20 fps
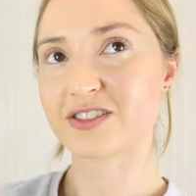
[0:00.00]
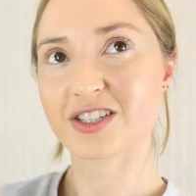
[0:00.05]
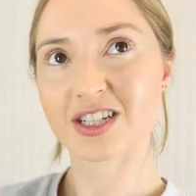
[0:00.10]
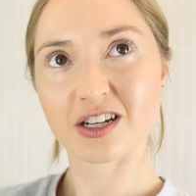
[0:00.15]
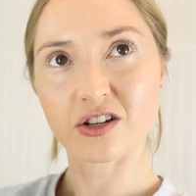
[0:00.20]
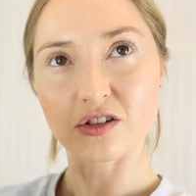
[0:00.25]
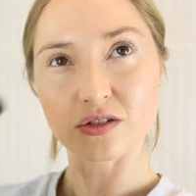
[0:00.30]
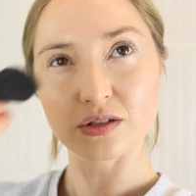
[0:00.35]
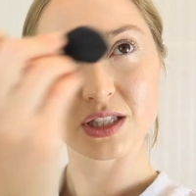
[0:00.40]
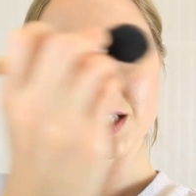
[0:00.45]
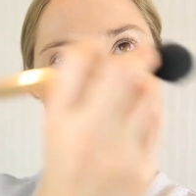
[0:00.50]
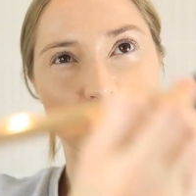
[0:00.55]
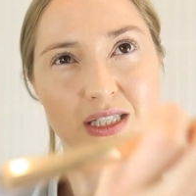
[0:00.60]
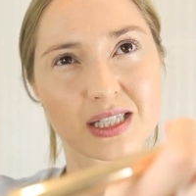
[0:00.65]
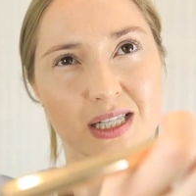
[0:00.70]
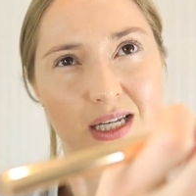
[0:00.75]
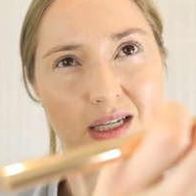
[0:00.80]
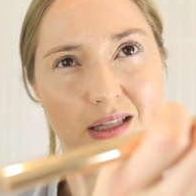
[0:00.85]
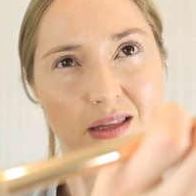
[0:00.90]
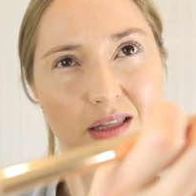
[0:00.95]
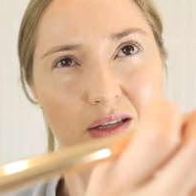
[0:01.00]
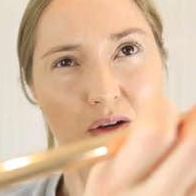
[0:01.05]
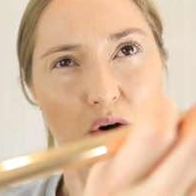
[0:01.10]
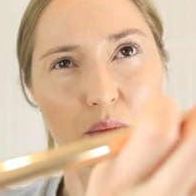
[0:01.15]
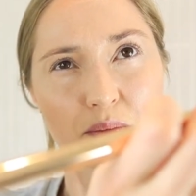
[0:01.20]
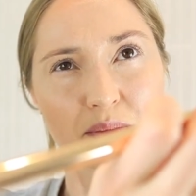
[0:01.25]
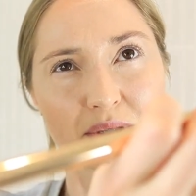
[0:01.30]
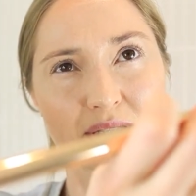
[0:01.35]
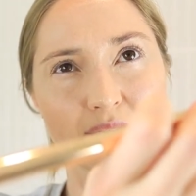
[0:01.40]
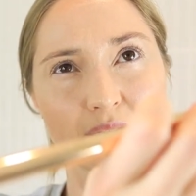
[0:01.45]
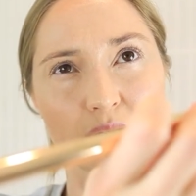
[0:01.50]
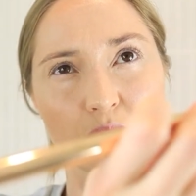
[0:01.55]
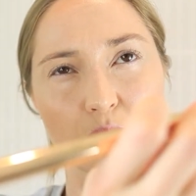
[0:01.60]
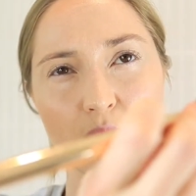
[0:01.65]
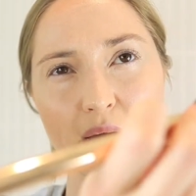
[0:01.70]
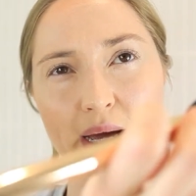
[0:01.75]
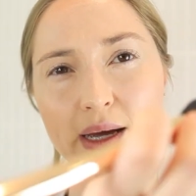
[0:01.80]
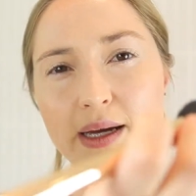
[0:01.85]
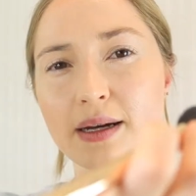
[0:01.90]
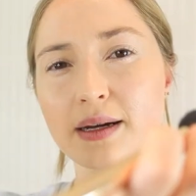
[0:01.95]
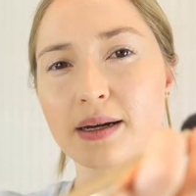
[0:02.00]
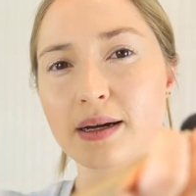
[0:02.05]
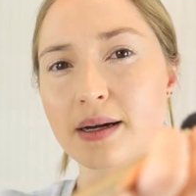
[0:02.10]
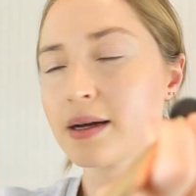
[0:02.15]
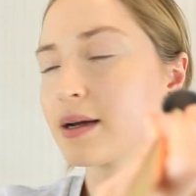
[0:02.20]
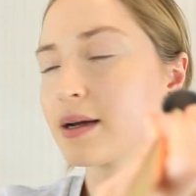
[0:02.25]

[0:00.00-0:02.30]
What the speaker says: to hold things like the opposite way.